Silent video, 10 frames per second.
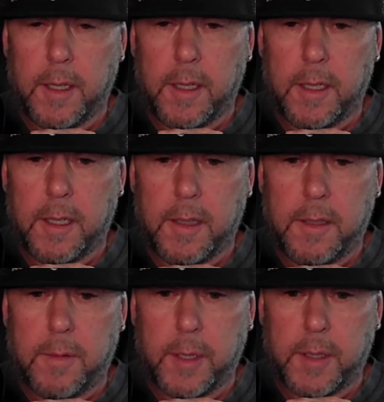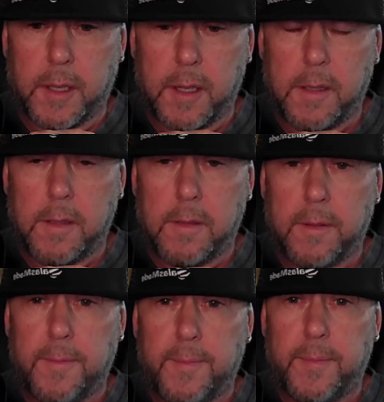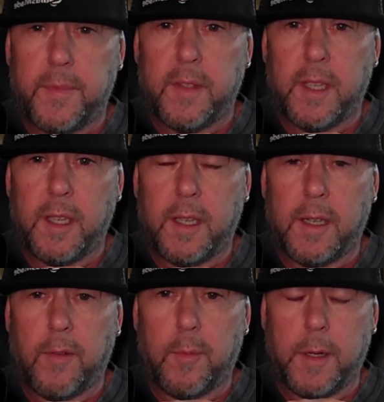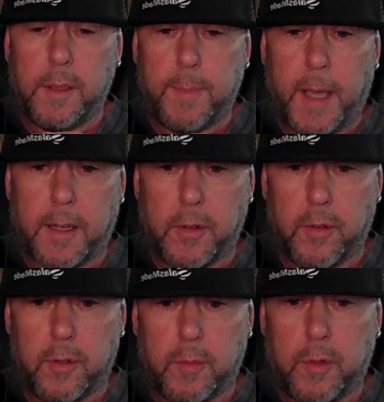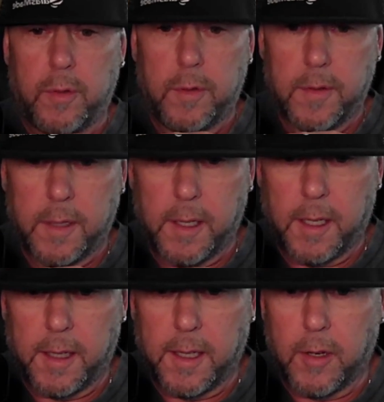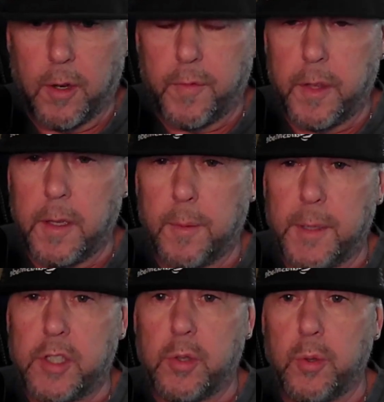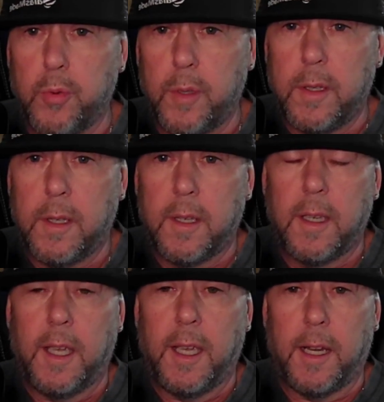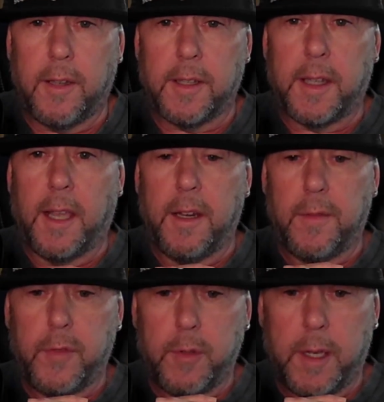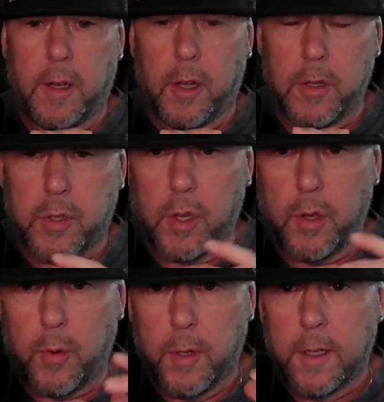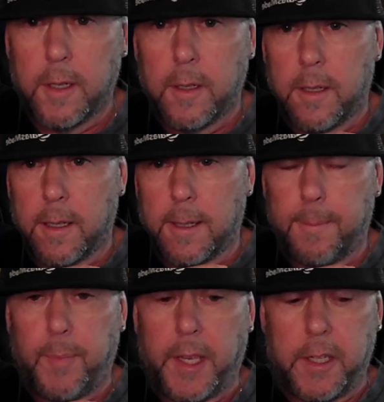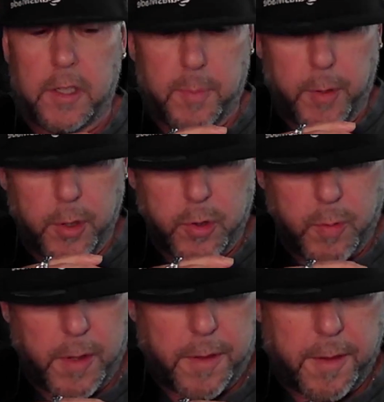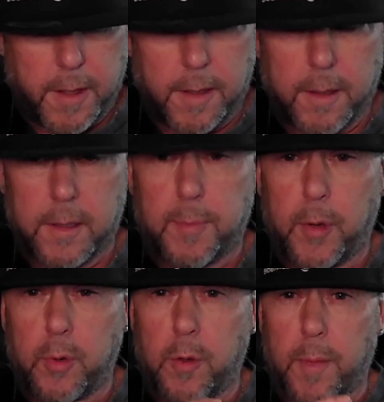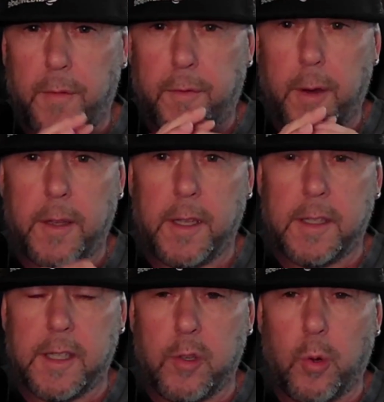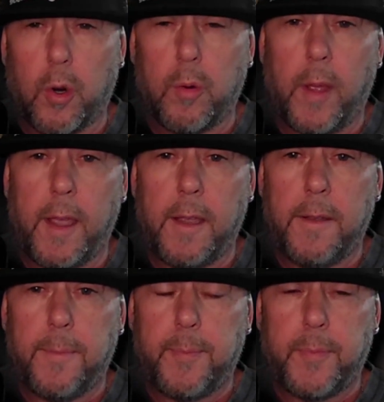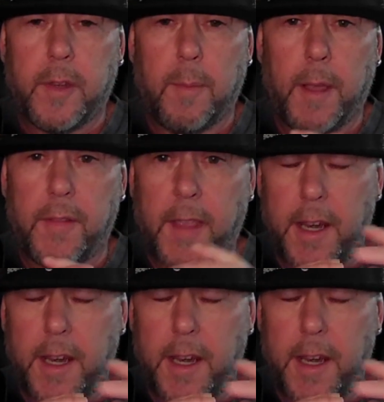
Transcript: kids, my sons, and everybody's back to normal. And then hopefully it'll be soon, and I'll get that interview in. Also, I just spoke with my friend that's in Norway about that